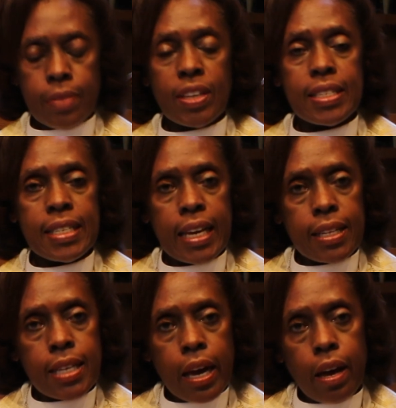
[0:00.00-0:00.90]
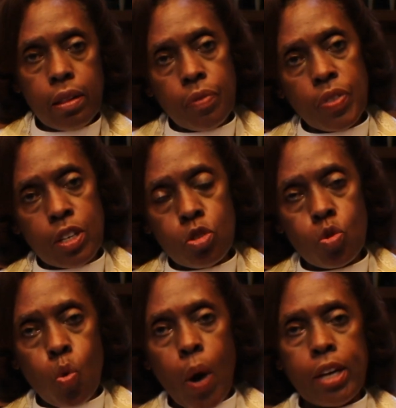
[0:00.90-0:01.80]
the detail of these
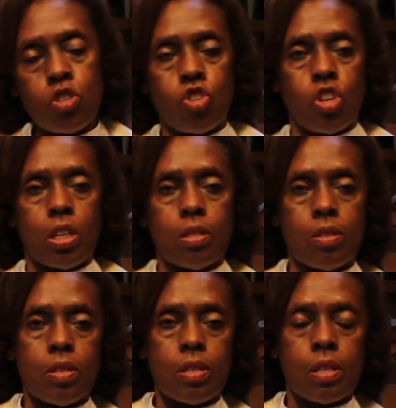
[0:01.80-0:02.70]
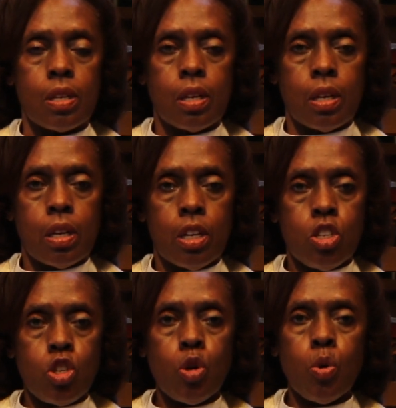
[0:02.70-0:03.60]
questions
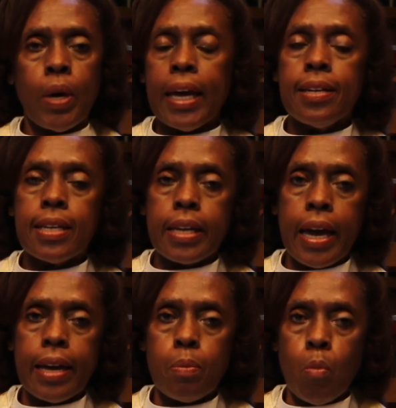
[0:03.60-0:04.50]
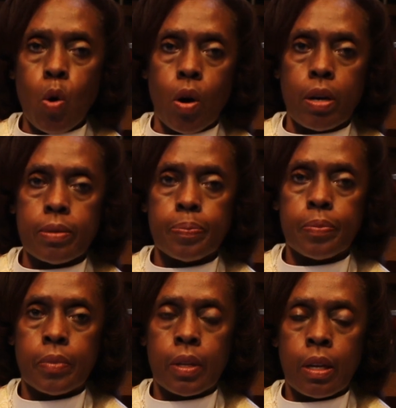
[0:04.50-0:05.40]
to indicate more.
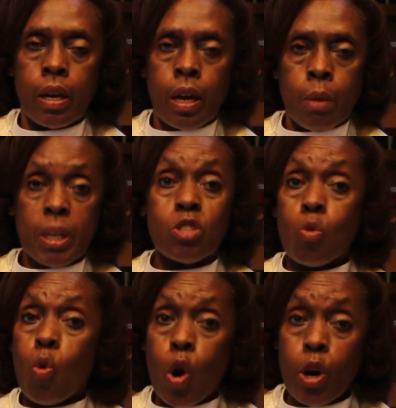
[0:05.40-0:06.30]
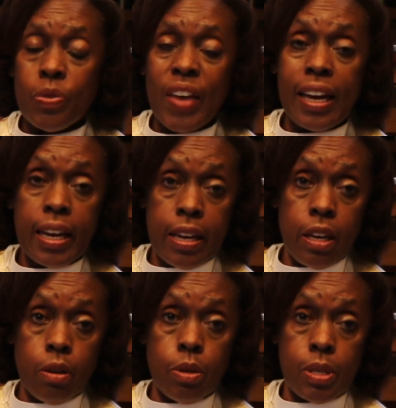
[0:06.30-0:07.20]
Because the word that
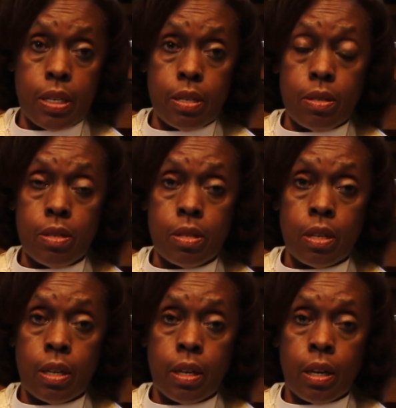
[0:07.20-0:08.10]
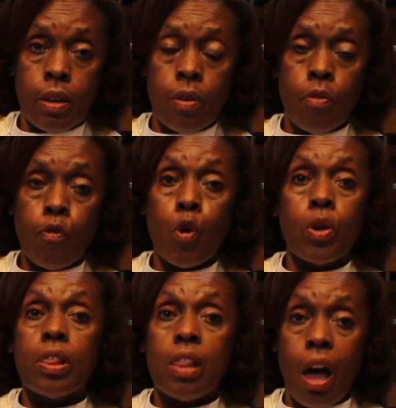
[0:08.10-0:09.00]
he uses
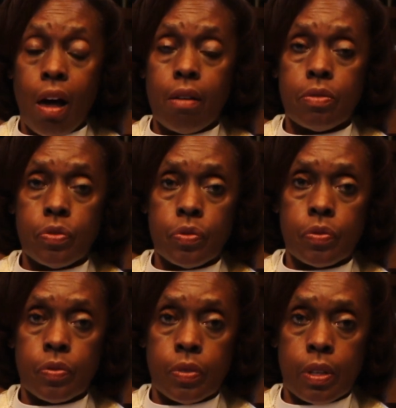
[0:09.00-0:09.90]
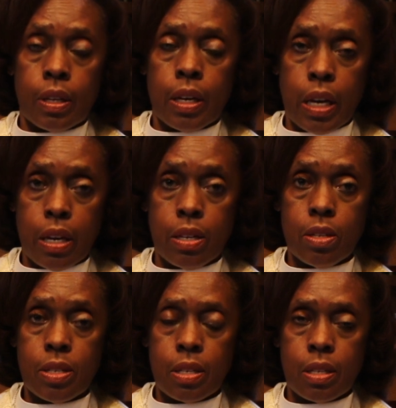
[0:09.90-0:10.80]
for love
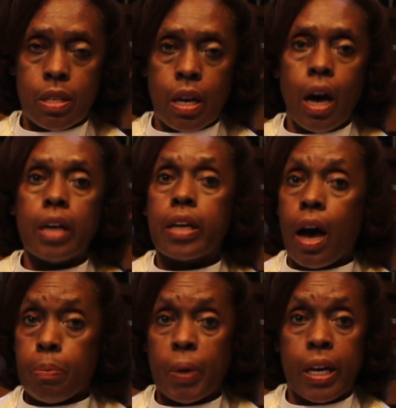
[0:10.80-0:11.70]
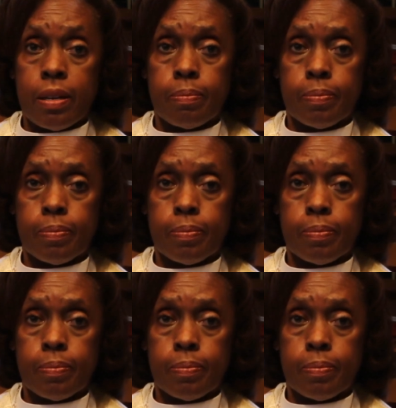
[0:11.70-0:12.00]
is agape.